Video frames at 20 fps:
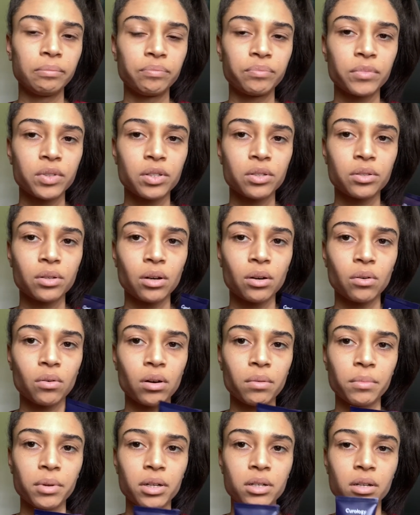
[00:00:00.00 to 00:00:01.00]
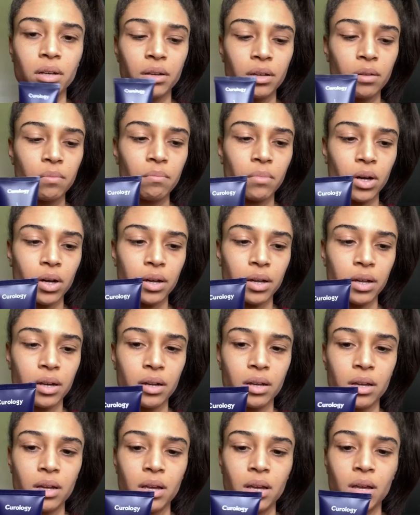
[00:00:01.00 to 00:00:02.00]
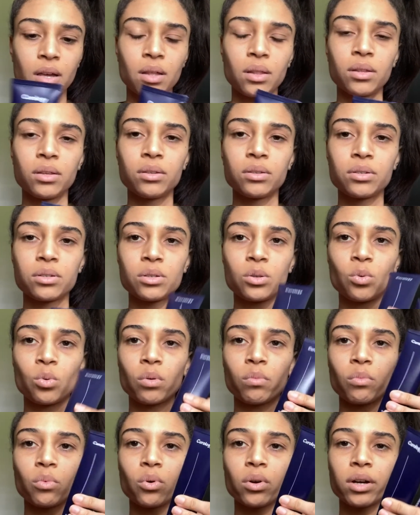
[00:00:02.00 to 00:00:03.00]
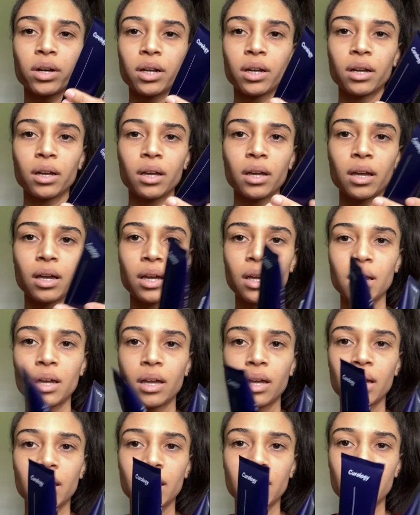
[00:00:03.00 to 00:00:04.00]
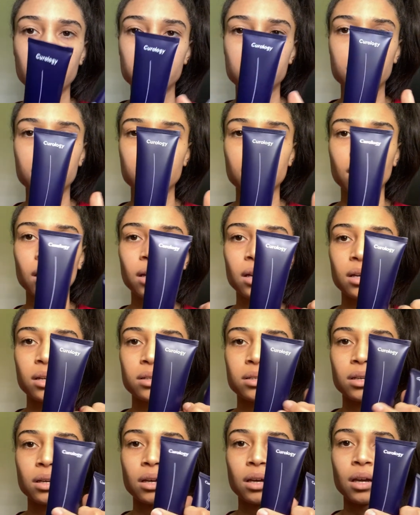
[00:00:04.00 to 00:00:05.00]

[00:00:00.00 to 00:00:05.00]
So I'm going to tell you mine. These two are morning and night,